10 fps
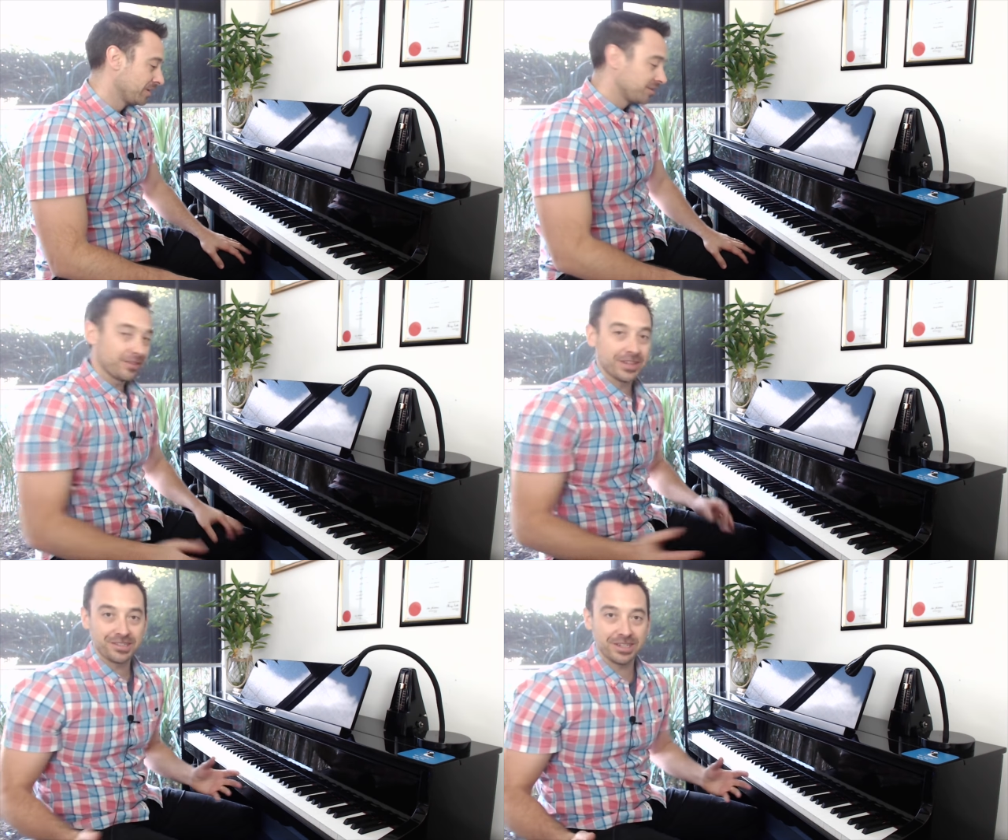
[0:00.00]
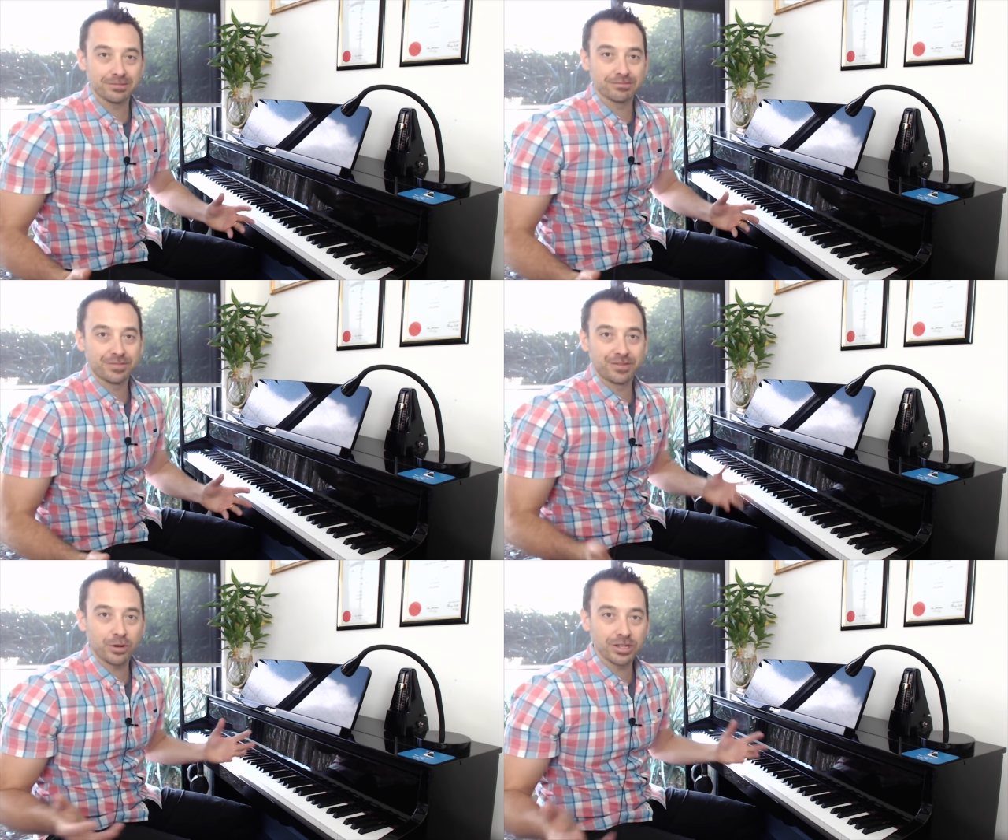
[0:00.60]
So that's it,
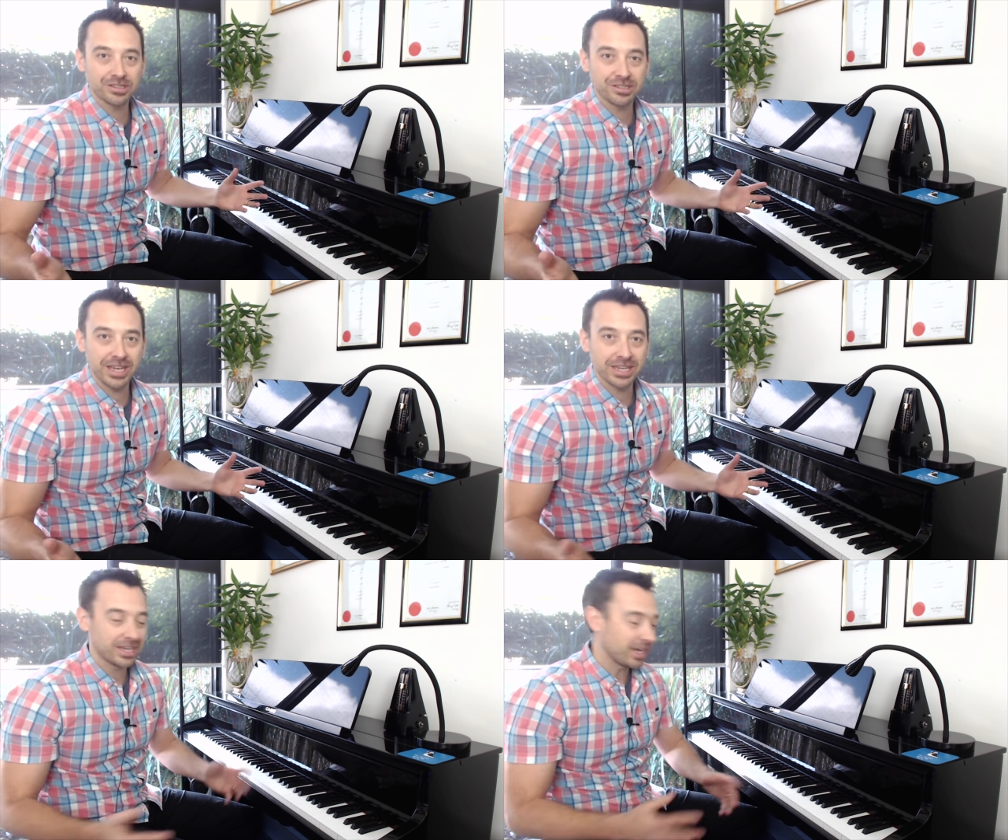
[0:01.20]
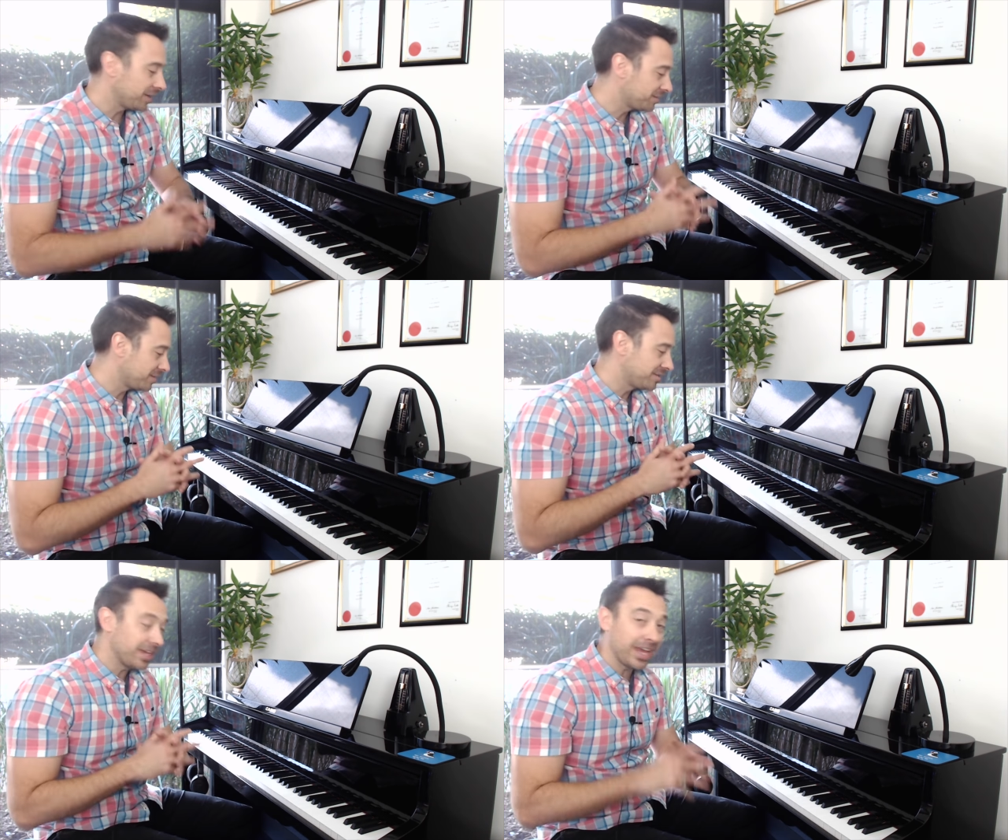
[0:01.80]
Frog and Snake. It's
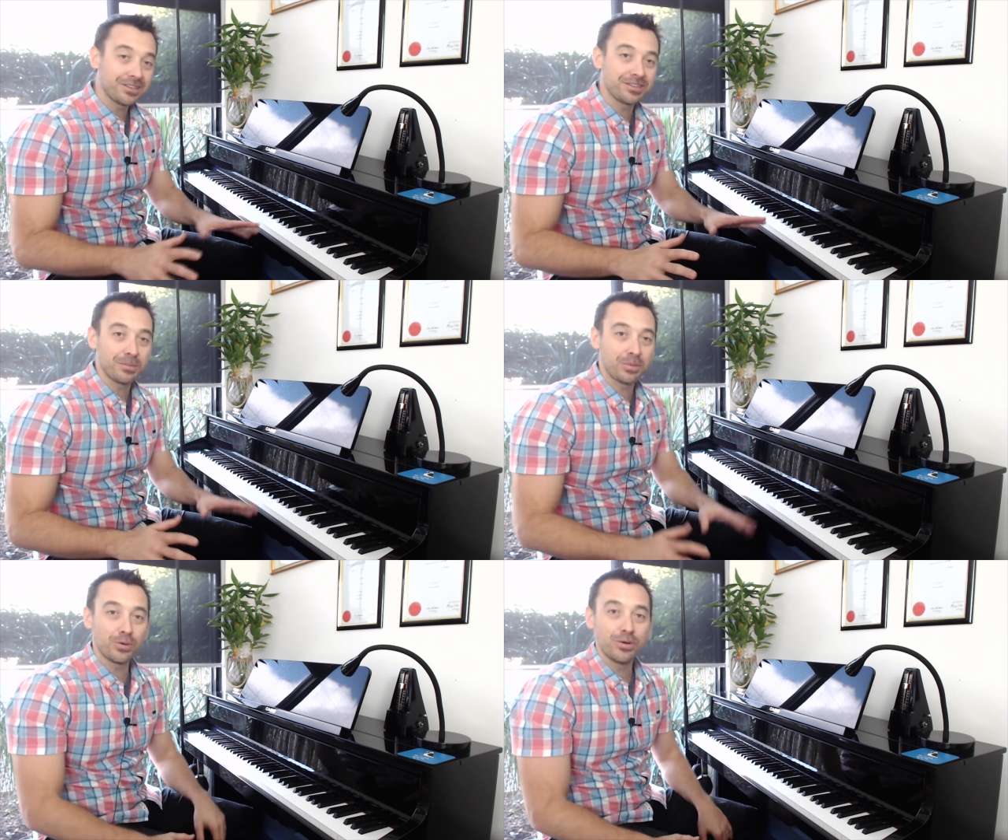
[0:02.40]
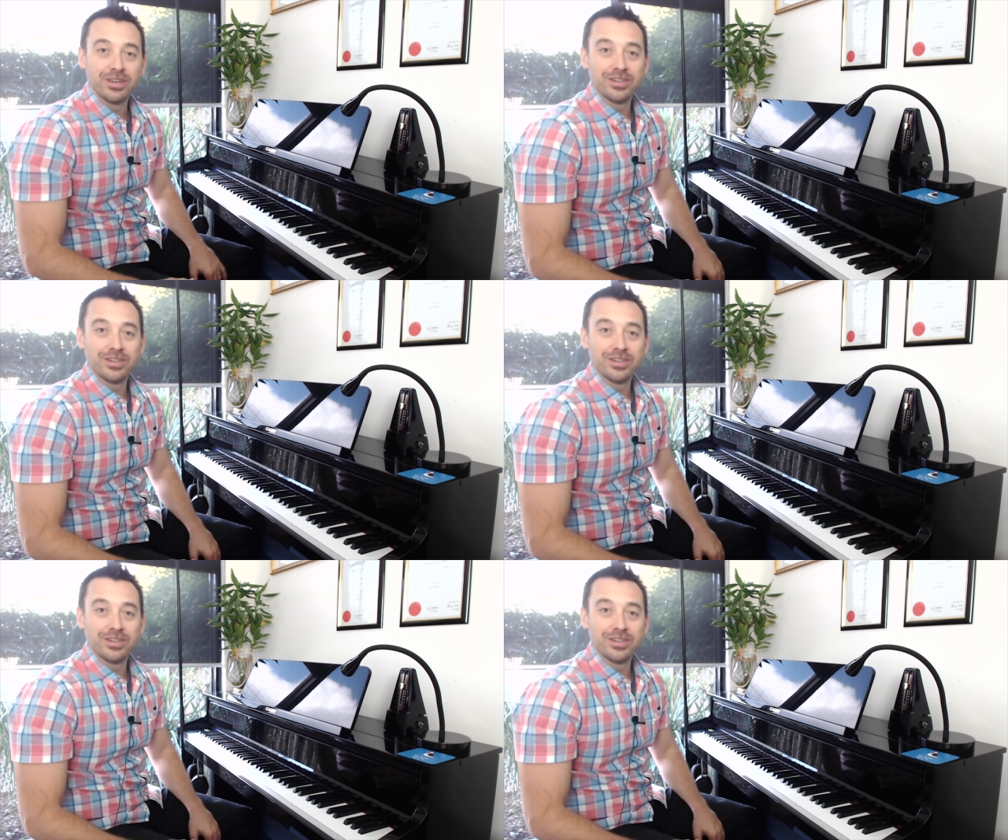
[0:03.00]
dead simple.